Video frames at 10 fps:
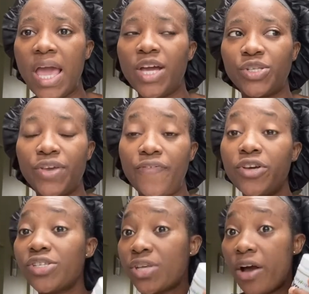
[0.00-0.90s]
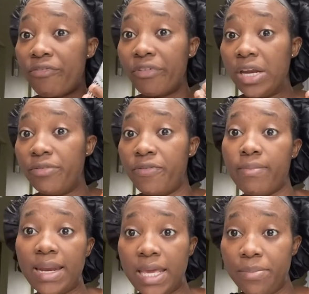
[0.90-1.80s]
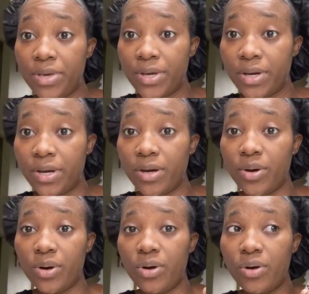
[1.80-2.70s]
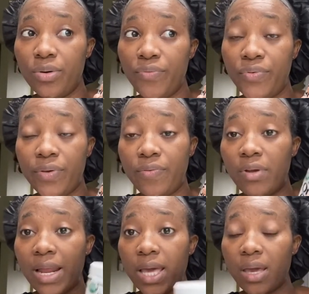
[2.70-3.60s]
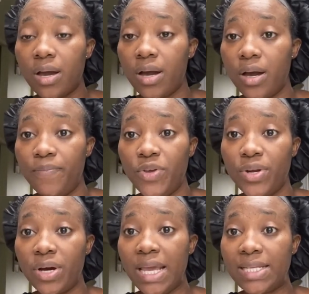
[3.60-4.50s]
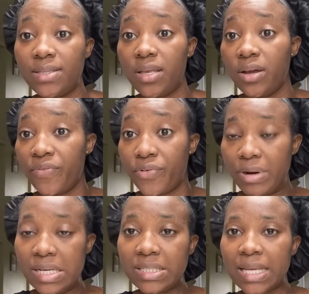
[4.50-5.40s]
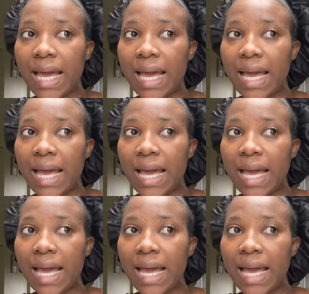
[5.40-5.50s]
So if you're suffering from anemia, or if you feel like you're not eating enough greens,